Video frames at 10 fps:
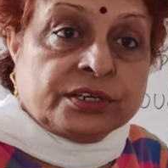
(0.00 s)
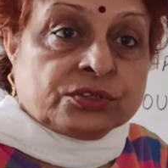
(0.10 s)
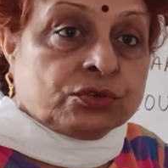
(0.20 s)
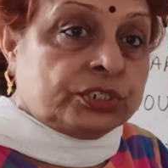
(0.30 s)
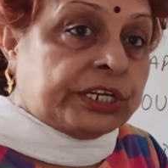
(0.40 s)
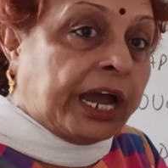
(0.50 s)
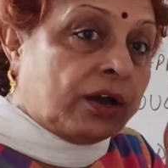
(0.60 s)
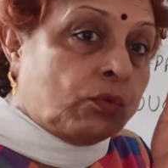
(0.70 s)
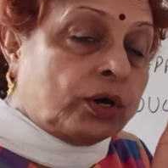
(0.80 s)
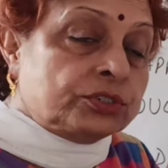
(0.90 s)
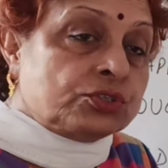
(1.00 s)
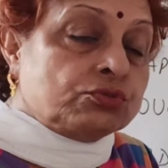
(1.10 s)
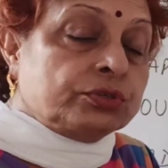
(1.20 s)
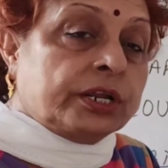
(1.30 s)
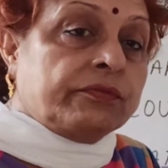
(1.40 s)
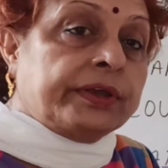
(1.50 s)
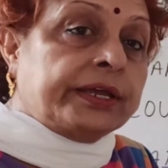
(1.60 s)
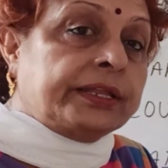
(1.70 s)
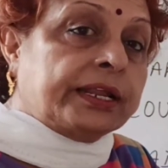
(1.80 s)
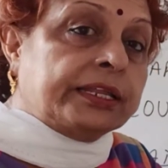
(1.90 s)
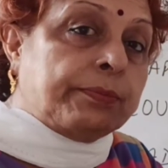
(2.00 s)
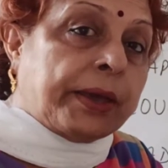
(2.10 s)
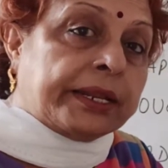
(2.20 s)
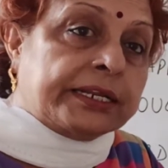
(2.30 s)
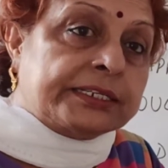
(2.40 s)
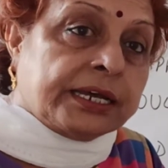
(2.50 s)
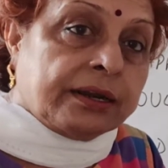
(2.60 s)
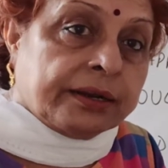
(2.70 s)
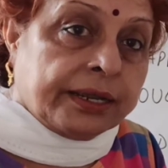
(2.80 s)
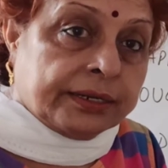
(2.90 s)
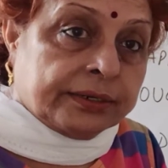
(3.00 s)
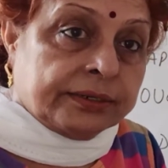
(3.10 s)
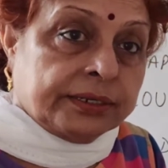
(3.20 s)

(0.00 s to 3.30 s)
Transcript: So Jack wants to convey that the parents are right,